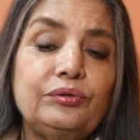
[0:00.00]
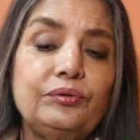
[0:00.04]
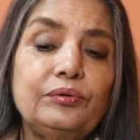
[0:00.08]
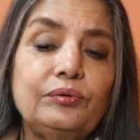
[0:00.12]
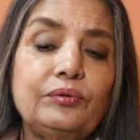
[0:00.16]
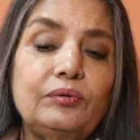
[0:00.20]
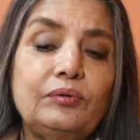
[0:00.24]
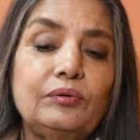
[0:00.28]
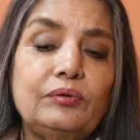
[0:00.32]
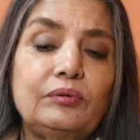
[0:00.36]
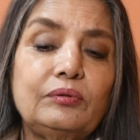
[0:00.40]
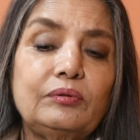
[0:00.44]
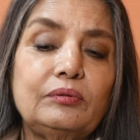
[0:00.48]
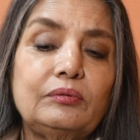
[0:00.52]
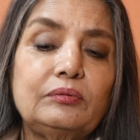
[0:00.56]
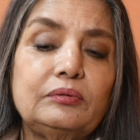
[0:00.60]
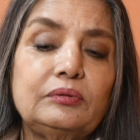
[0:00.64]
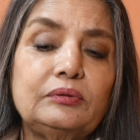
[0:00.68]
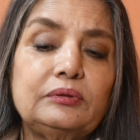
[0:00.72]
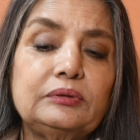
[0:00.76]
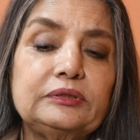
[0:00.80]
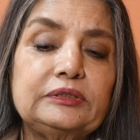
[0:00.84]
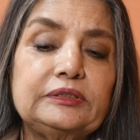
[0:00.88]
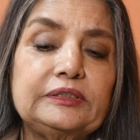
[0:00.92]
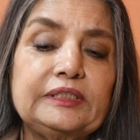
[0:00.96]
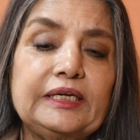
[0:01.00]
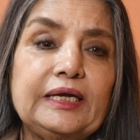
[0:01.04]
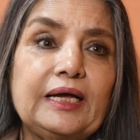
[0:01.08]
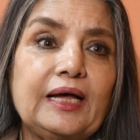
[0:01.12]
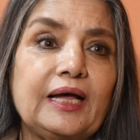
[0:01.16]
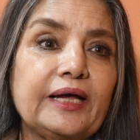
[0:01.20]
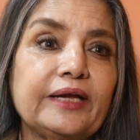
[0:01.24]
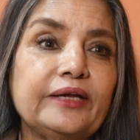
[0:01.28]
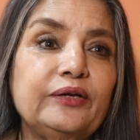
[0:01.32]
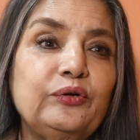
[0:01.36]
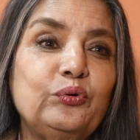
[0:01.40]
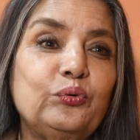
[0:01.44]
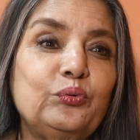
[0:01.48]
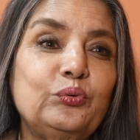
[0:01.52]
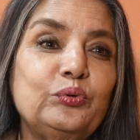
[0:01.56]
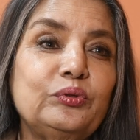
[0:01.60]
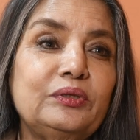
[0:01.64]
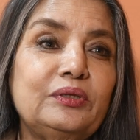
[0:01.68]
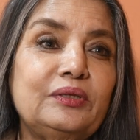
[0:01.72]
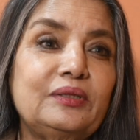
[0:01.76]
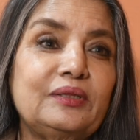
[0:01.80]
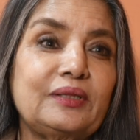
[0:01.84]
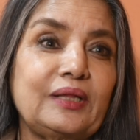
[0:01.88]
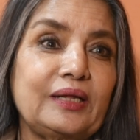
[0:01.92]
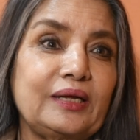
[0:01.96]
You know, see, I
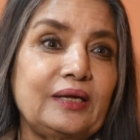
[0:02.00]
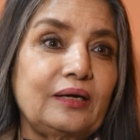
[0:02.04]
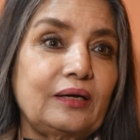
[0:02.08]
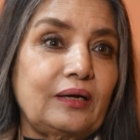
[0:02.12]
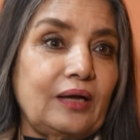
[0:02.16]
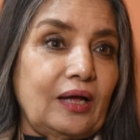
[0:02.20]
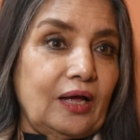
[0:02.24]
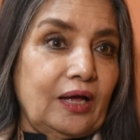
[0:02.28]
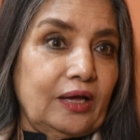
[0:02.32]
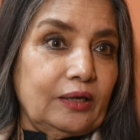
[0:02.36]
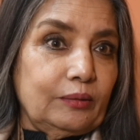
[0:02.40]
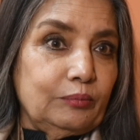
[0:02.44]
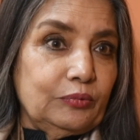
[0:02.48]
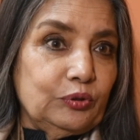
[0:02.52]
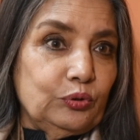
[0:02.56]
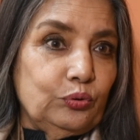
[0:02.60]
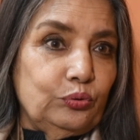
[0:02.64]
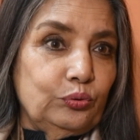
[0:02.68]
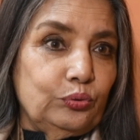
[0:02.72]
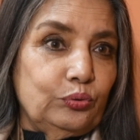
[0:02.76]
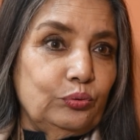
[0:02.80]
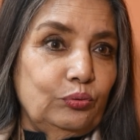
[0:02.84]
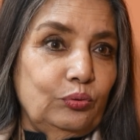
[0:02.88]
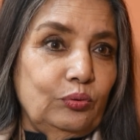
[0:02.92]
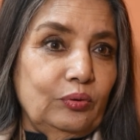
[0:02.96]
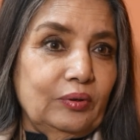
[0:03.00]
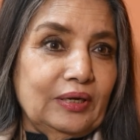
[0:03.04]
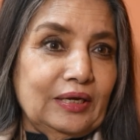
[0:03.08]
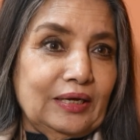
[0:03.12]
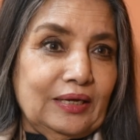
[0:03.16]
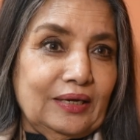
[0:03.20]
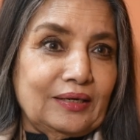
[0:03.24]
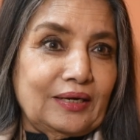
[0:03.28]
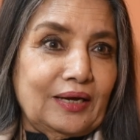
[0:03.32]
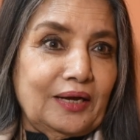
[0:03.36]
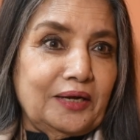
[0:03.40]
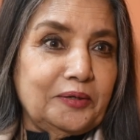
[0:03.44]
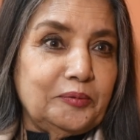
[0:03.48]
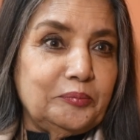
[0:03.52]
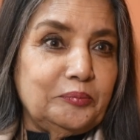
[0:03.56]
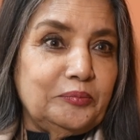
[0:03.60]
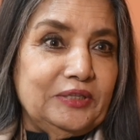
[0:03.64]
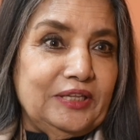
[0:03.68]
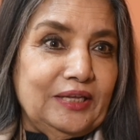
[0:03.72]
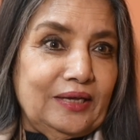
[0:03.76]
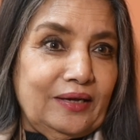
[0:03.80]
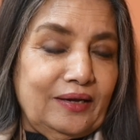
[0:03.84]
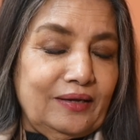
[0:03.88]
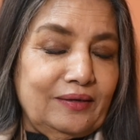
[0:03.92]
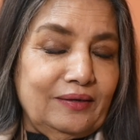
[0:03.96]
don't think I'm a guru and I am
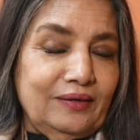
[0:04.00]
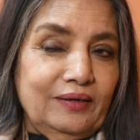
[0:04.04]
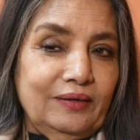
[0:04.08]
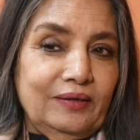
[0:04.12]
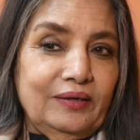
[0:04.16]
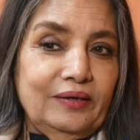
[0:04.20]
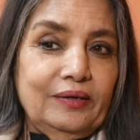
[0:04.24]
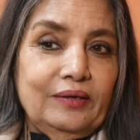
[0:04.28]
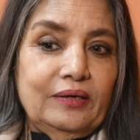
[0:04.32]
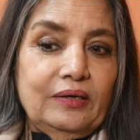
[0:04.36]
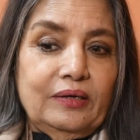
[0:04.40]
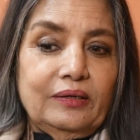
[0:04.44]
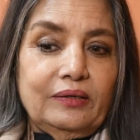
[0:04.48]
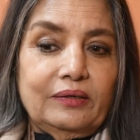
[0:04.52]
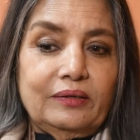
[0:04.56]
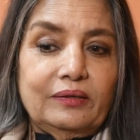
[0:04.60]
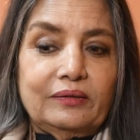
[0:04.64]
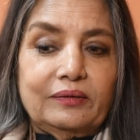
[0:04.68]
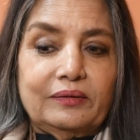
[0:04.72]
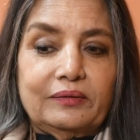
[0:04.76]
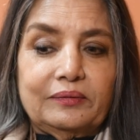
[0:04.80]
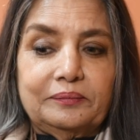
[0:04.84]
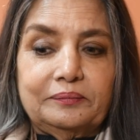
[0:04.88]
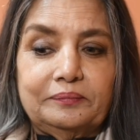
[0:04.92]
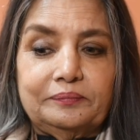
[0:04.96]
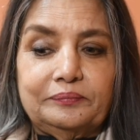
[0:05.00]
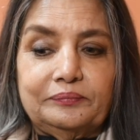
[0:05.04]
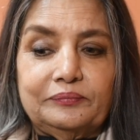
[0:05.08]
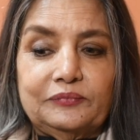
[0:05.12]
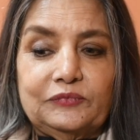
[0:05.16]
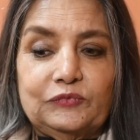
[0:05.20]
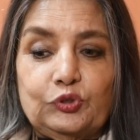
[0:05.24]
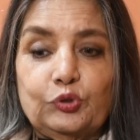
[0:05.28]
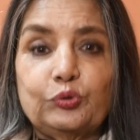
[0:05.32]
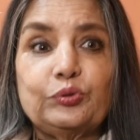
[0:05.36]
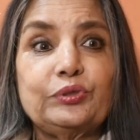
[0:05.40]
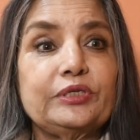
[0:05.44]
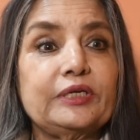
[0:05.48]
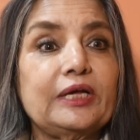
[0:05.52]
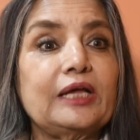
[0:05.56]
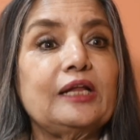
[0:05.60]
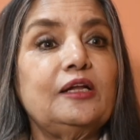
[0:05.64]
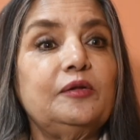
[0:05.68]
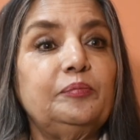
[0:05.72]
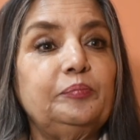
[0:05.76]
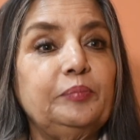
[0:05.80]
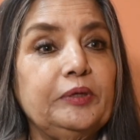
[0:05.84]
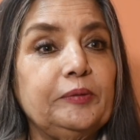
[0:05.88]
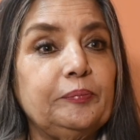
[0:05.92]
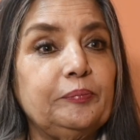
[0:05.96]
there to
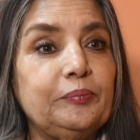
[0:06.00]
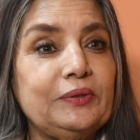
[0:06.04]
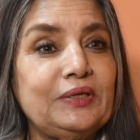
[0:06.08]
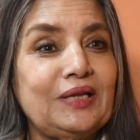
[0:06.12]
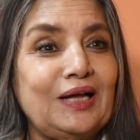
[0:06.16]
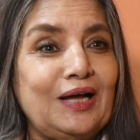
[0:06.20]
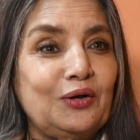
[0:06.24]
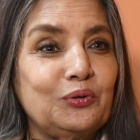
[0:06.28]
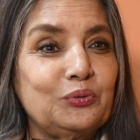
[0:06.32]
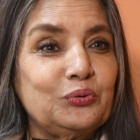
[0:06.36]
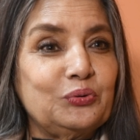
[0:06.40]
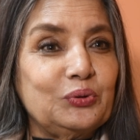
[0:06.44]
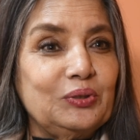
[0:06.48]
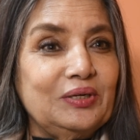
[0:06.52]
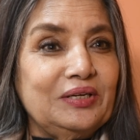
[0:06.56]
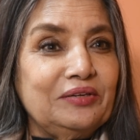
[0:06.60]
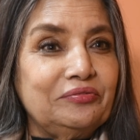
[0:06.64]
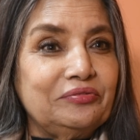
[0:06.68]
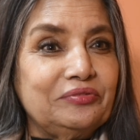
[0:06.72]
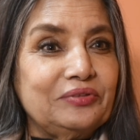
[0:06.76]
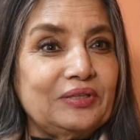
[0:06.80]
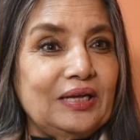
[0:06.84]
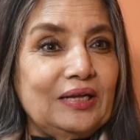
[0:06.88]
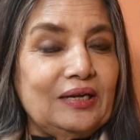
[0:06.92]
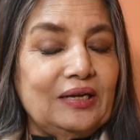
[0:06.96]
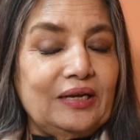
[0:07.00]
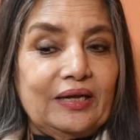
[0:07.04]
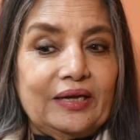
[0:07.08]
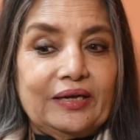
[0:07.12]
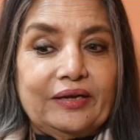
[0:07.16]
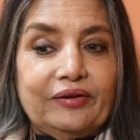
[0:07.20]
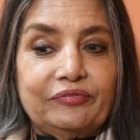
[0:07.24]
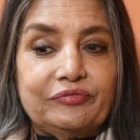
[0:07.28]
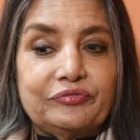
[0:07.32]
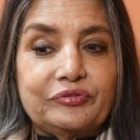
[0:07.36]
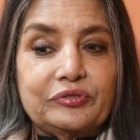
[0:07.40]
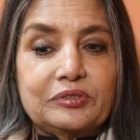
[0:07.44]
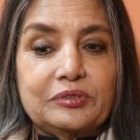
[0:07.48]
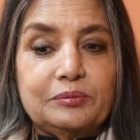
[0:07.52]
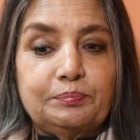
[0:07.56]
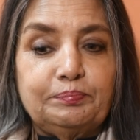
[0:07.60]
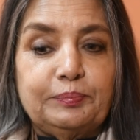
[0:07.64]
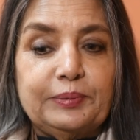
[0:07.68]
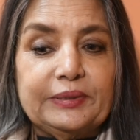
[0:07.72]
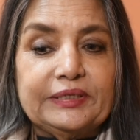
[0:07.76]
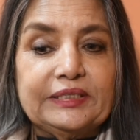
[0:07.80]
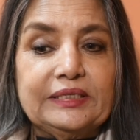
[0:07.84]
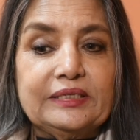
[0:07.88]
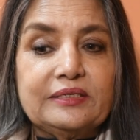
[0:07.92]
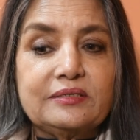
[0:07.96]
tell people how to live their lives.
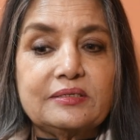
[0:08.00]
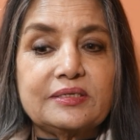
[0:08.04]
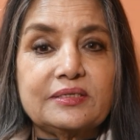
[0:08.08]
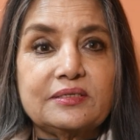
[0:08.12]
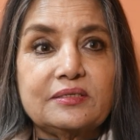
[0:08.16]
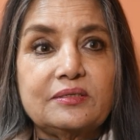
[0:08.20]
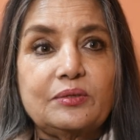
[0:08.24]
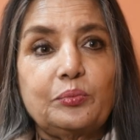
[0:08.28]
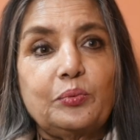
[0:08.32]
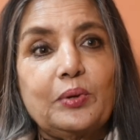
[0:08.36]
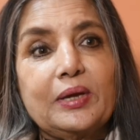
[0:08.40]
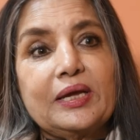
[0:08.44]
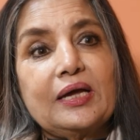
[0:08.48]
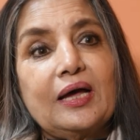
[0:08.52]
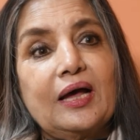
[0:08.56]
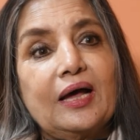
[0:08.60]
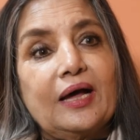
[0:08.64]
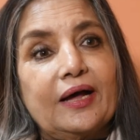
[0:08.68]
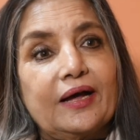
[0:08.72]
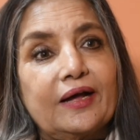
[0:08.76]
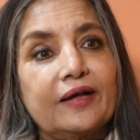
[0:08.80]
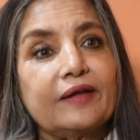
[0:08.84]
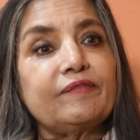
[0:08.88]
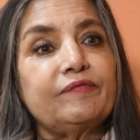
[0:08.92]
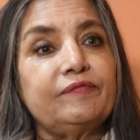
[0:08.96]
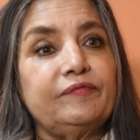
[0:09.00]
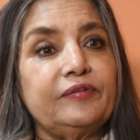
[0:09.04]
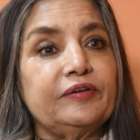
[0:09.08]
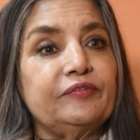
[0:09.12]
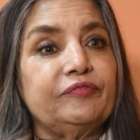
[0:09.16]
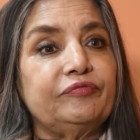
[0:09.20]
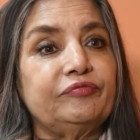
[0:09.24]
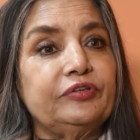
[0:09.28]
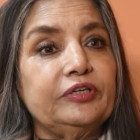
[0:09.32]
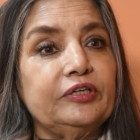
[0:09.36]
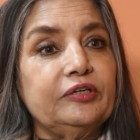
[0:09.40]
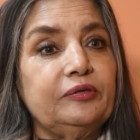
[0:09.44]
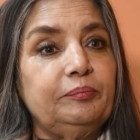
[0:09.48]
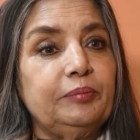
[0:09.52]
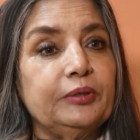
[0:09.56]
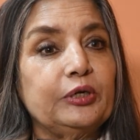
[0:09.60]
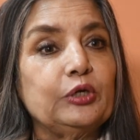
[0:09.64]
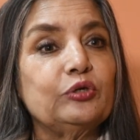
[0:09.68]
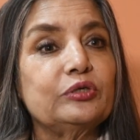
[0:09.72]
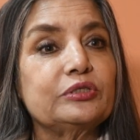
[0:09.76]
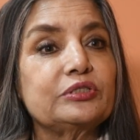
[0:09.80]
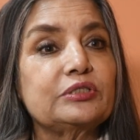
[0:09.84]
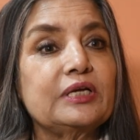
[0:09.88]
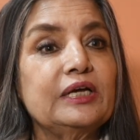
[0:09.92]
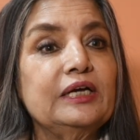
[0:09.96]
But this is the way I've lived it
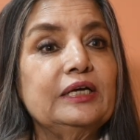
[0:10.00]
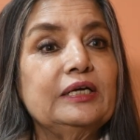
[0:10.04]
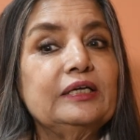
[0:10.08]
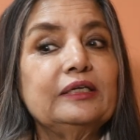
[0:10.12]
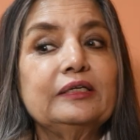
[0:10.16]
because